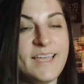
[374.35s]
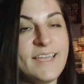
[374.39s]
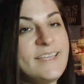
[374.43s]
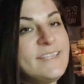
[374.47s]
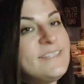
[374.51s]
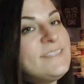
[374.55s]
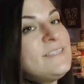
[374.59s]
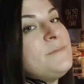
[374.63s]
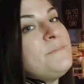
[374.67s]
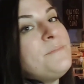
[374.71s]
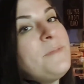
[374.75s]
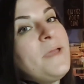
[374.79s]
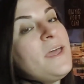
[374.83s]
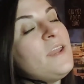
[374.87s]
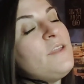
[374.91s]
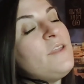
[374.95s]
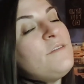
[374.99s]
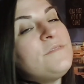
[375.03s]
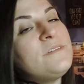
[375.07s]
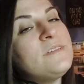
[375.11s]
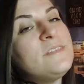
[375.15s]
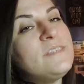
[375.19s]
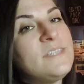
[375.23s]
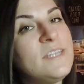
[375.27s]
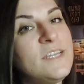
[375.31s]
is a
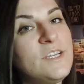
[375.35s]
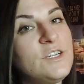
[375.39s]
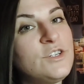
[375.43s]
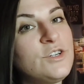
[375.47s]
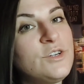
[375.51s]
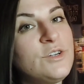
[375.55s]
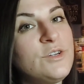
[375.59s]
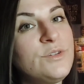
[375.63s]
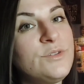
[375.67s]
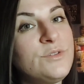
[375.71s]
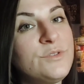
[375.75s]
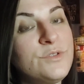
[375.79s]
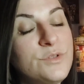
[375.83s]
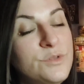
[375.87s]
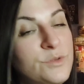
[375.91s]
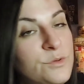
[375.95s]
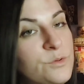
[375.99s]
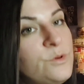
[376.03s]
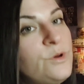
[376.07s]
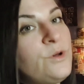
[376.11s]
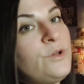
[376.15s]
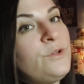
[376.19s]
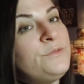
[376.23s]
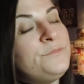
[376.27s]
manifestational tool.